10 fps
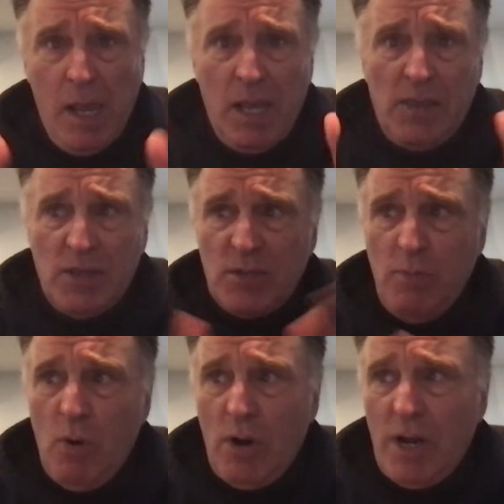this
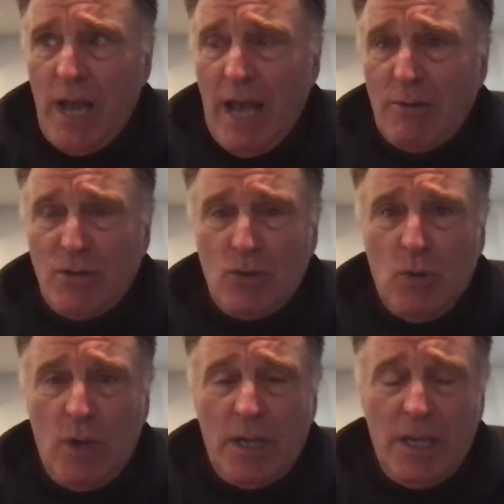morning I was
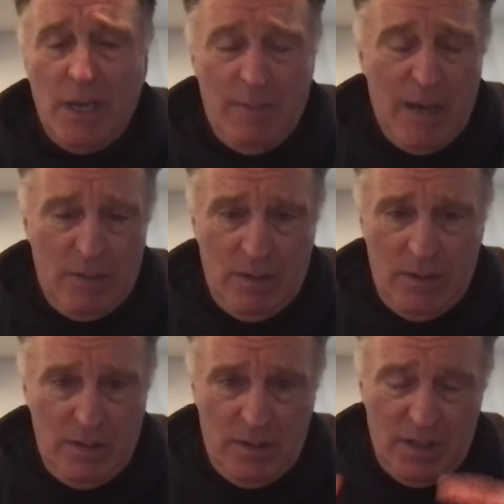talking about
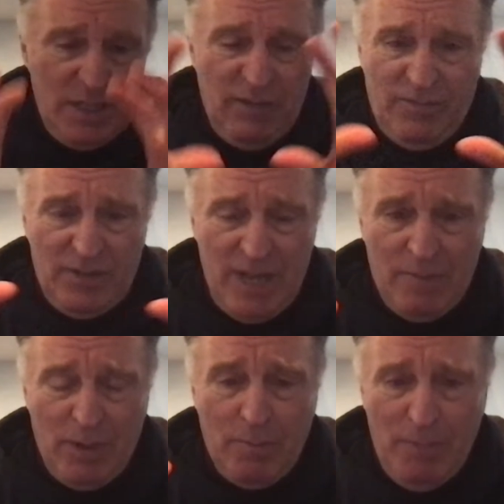a different
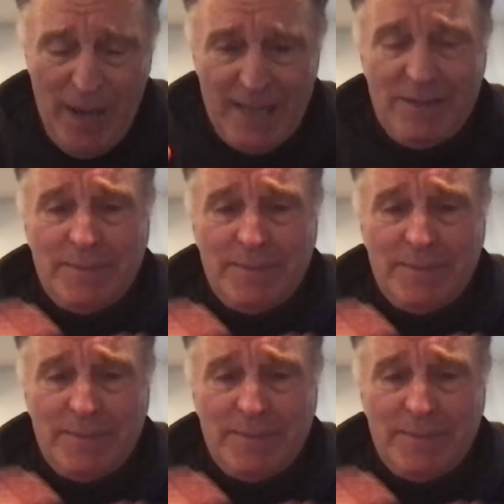topic, but